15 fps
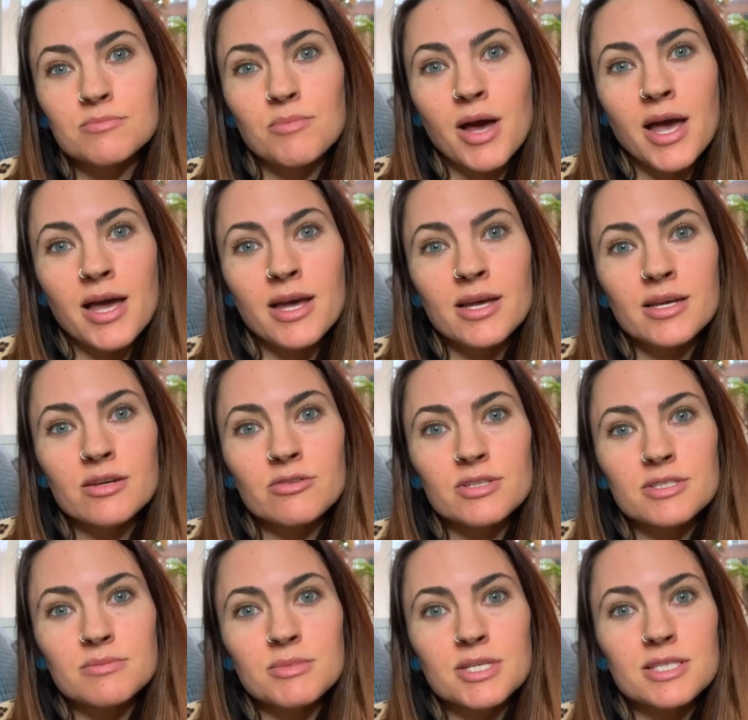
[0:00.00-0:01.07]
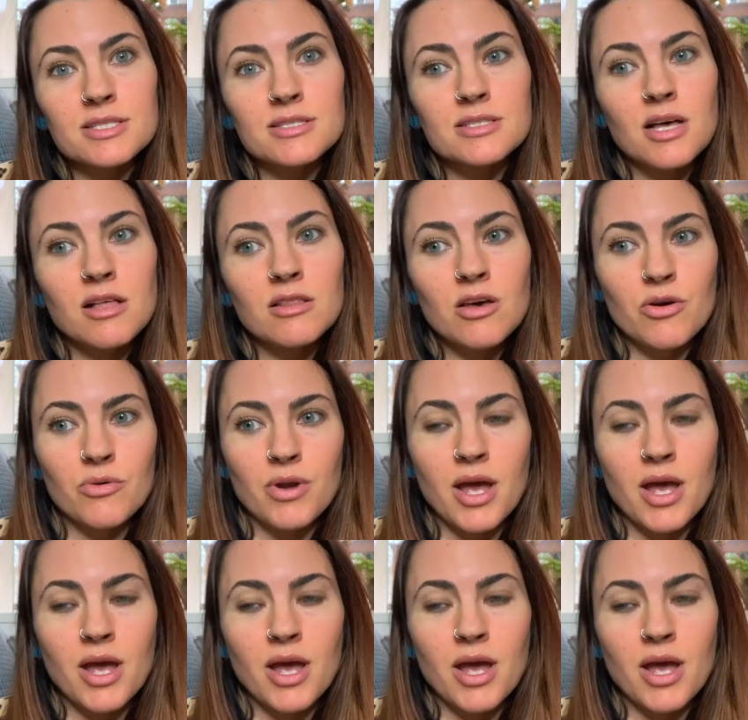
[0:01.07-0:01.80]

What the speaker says: my Christmas alone.